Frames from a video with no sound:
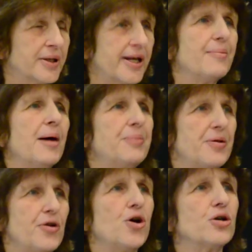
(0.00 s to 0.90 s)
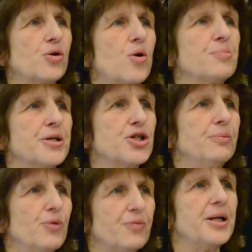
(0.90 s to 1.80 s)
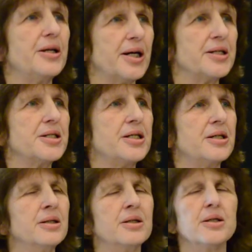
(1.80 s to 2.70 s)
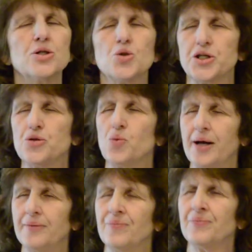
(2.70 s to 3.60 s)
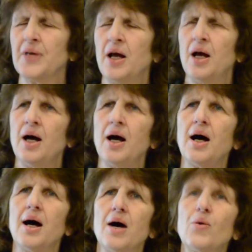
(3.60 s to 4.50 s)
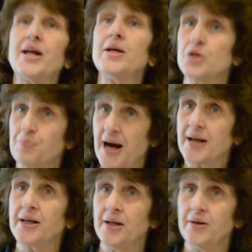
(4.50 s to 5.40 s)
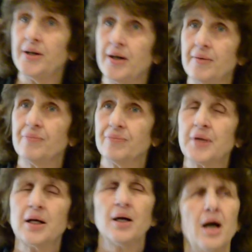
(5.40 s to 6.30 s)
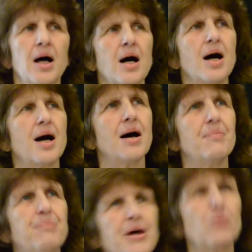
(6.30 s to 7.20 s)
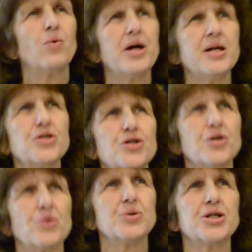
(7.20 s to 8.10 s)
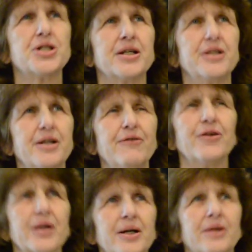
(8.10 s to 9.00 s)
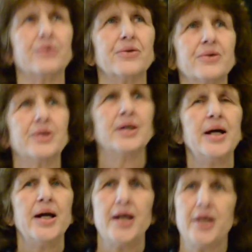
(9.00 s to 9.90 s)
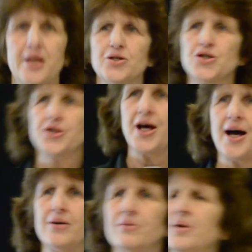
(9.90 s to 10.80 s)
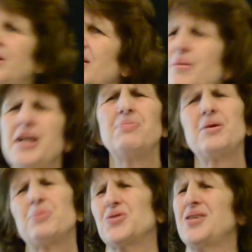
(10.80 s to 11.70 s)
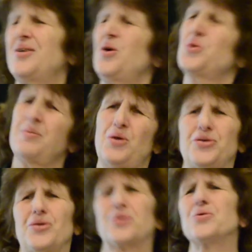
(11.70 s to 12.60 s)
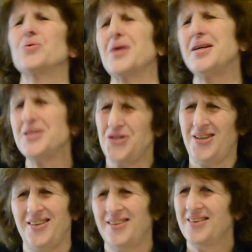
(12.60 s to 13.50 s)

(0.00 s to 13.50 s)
came up in the non-cooperation movement in 1921 uh, when he was back in India. Uh, but what is so significant is that many people said, oh, come on, you're crazy.